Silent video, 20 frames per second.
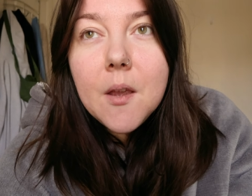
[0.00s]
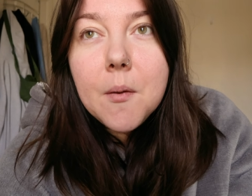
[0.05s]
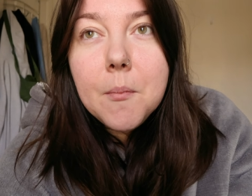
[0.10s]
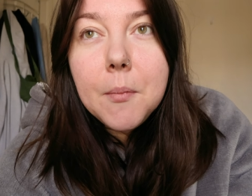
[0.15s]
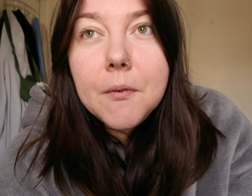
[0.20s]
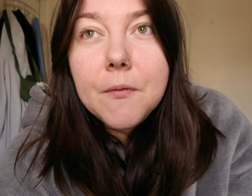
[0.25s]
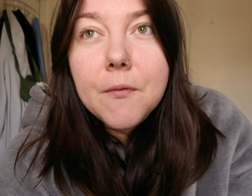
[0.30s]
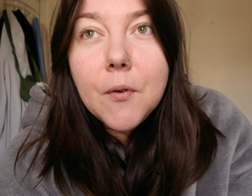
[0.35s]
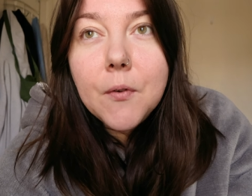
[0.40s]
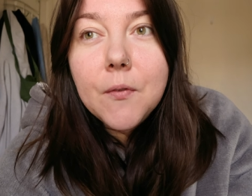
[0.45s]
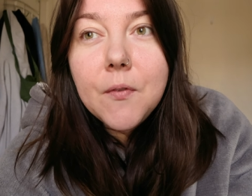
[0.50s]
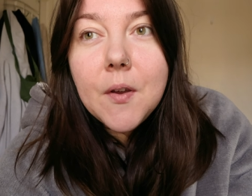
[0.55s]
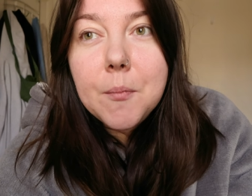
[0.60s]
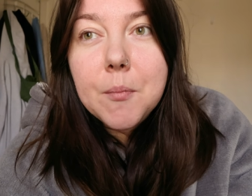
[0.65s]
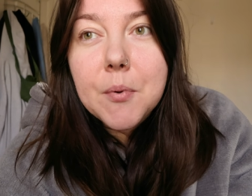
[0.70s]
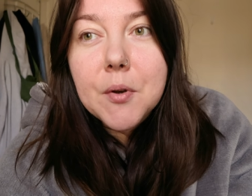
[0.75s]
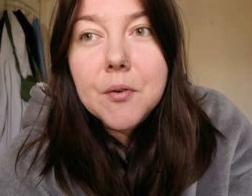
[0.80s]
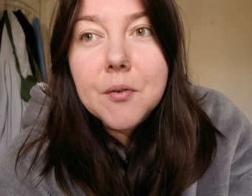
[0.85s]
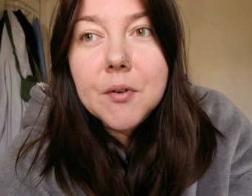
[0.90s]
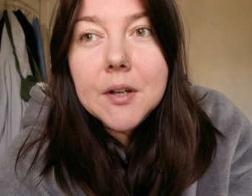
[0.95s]
before
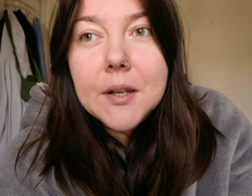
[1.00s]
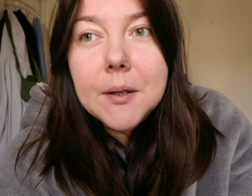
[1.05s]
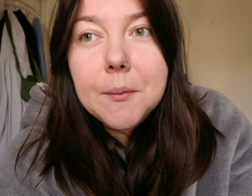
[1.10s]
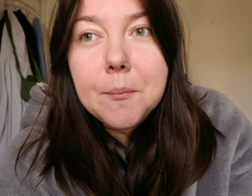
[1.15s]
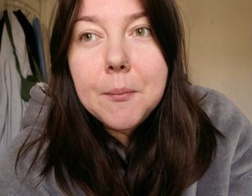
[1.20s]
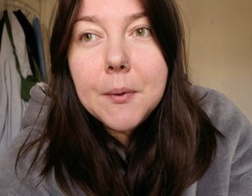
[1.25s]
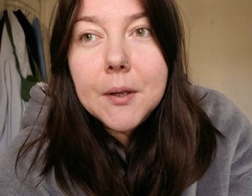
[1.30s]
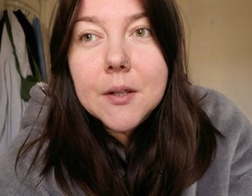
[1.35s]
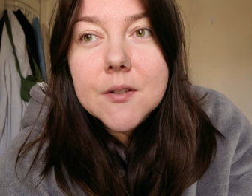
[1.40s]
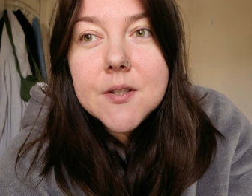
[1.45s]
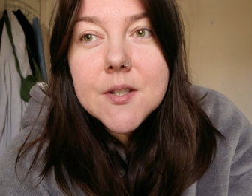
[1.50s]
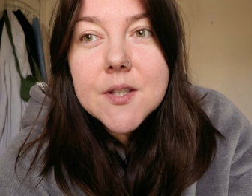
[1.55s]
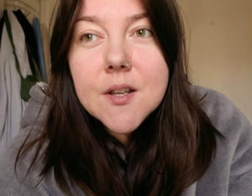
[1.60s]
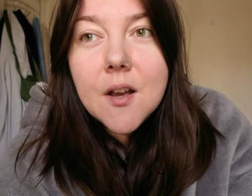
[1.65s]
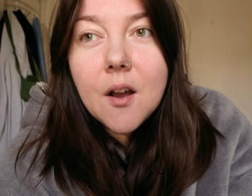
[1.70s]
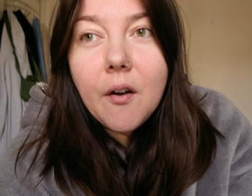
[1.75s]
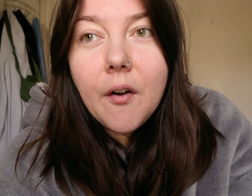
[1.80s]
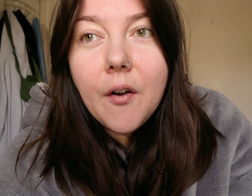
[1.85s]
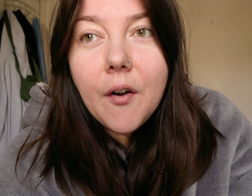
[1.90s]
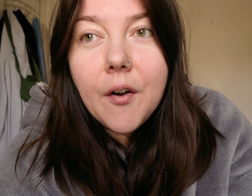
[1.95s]
February, because
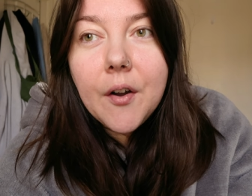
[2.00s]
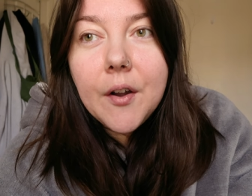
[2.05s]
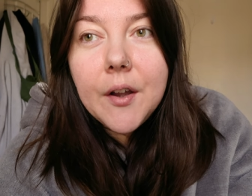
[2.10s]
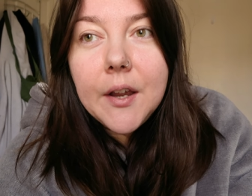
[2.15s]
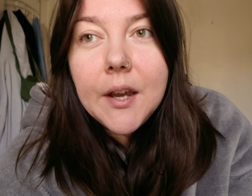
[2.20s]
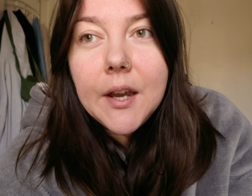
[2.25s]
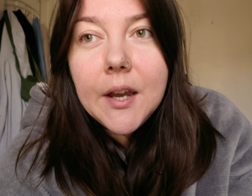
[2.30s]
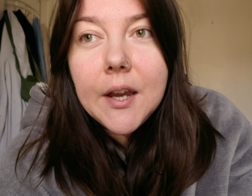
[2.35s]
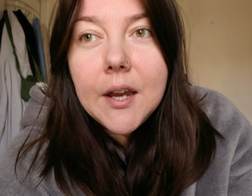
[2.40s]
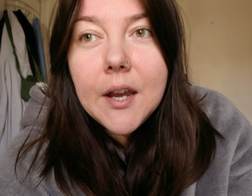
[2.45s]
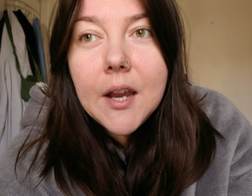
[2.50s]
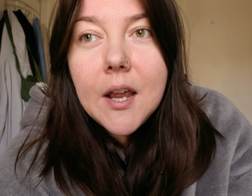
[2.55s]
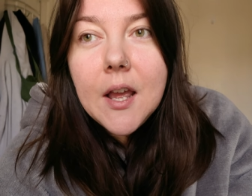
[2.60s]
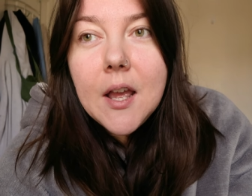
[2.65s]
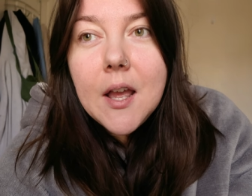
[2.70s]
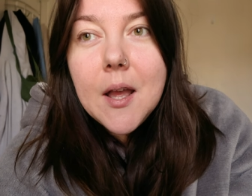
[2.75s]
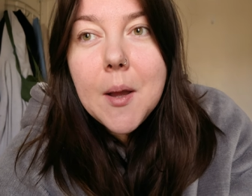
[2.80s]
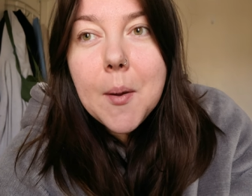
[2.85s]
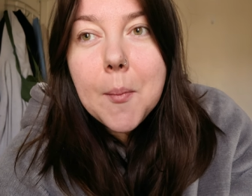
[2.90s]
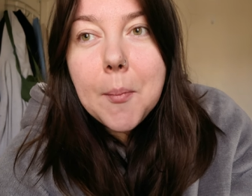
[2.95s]
I
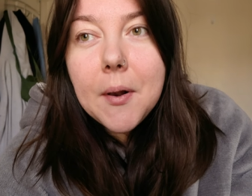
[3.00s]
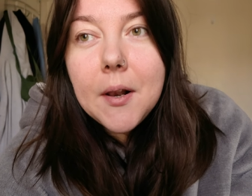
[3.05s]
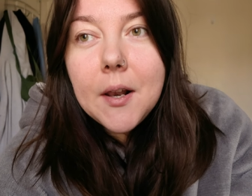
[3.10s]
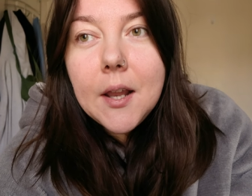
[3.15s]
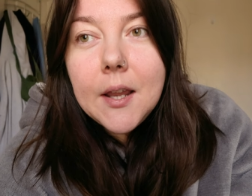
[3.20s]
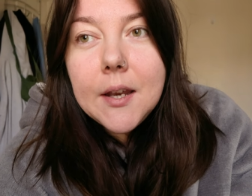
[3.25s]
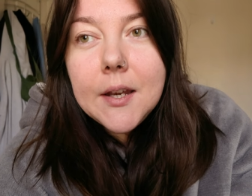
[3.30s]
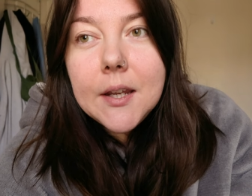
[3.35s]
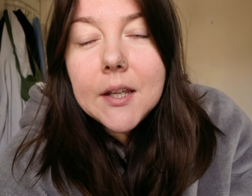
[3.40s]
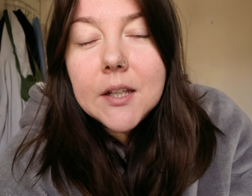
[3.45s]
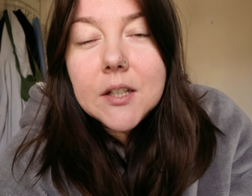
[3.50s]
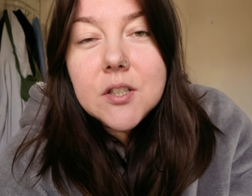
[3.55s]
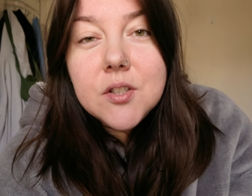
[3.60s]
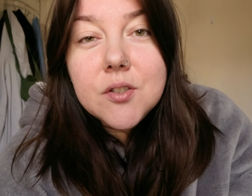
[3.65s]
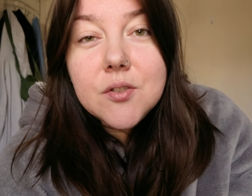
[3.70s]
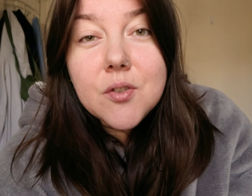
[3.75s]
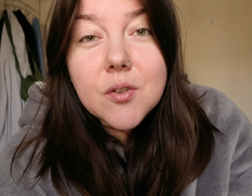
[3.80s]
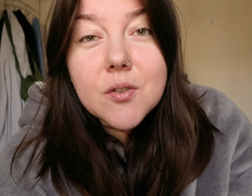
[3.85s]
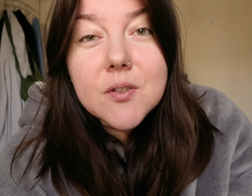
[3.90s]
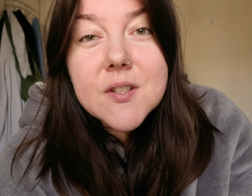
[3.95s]
planning
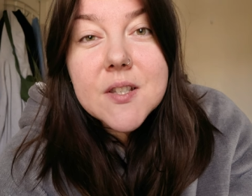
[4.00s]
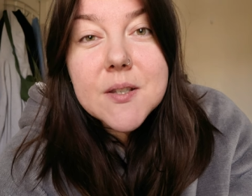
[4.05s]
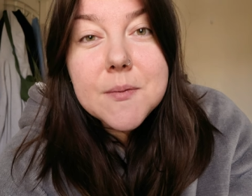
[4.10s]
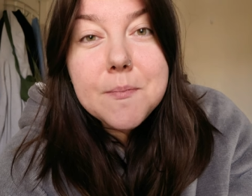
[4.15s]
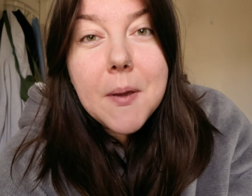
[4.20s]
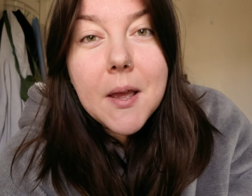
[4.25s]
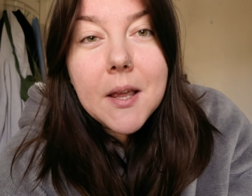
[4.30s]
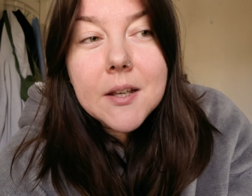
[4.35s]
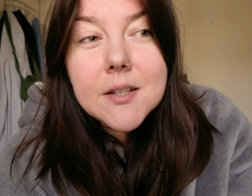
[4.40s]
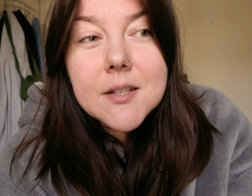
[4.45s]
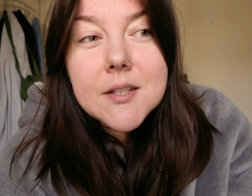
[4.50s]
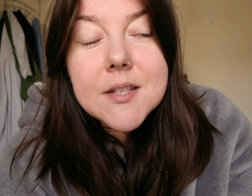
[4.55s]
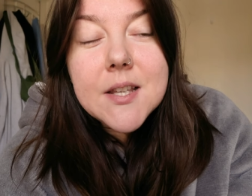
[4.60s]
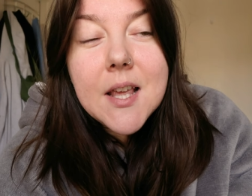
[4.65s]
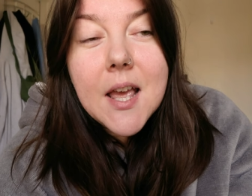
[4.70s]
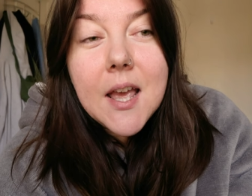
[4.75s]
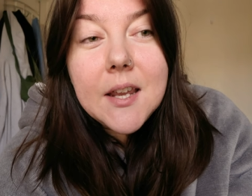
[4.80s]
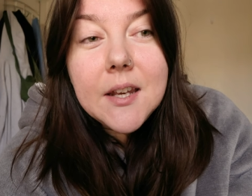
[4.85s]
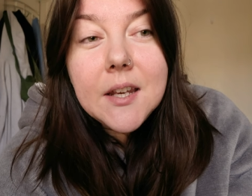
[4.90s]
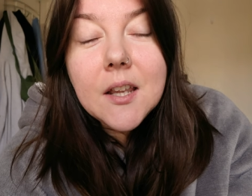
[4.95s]
to not spend
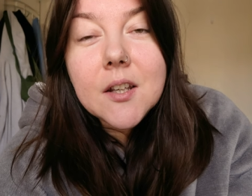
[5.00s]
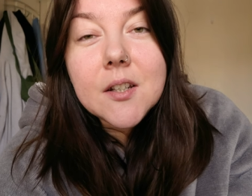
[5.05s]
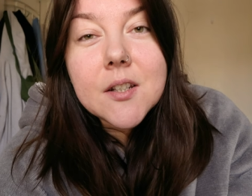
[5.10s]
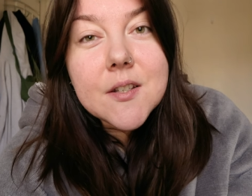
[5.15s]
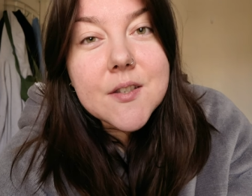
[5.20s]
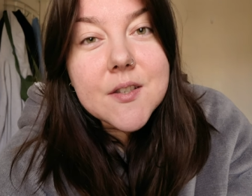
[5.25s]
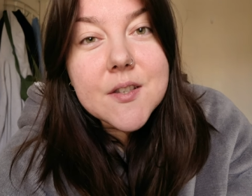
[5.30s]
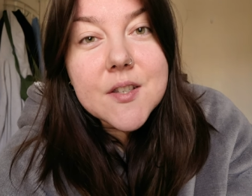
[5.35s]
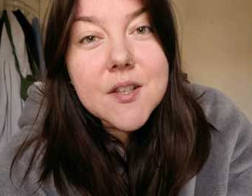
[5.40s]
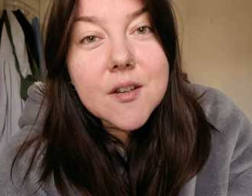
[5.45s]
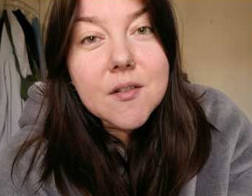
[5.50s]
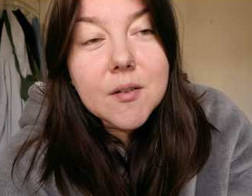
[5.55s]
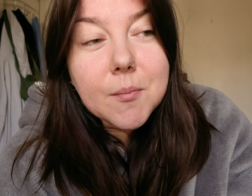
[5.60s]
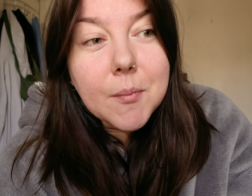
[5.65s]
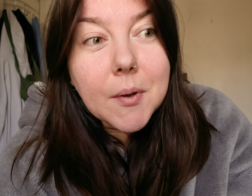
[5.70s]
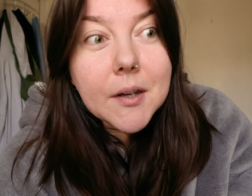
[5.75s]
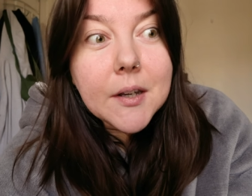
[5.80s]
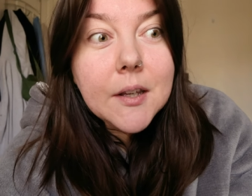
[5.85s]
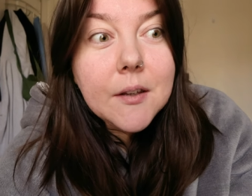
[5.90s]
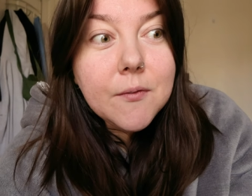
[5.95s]
any unnecessary
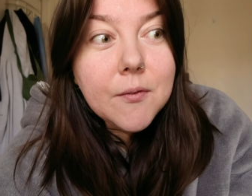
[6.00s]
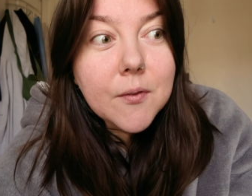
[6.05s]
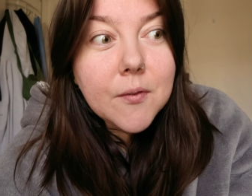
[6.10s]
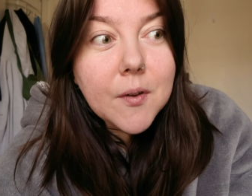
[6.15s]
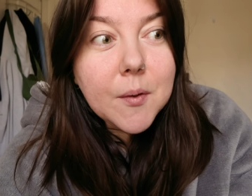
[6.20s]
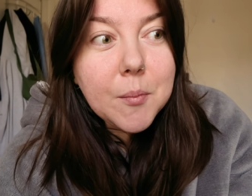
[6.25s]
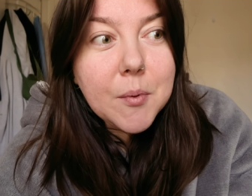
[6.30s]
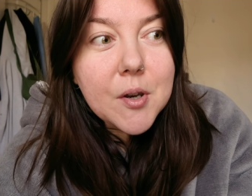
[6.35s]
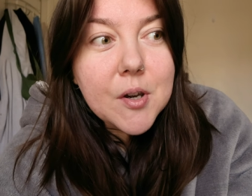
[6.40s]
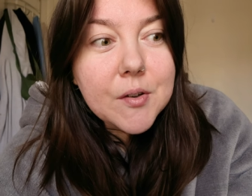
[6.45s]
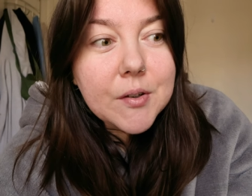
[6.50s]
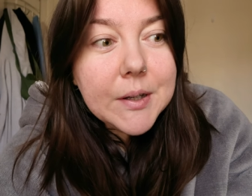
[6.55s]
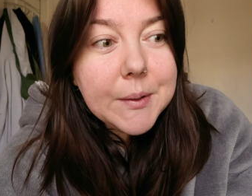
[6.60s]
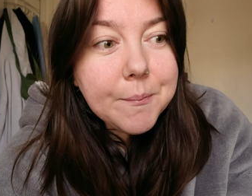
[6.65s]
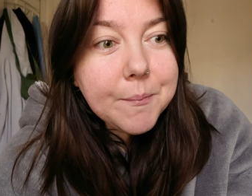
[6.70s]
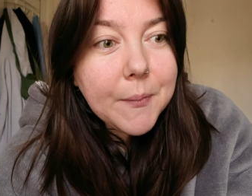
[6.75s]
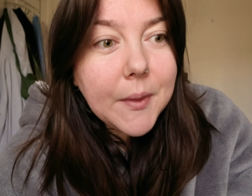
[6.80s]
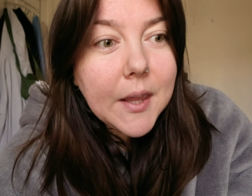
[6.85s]
money for February.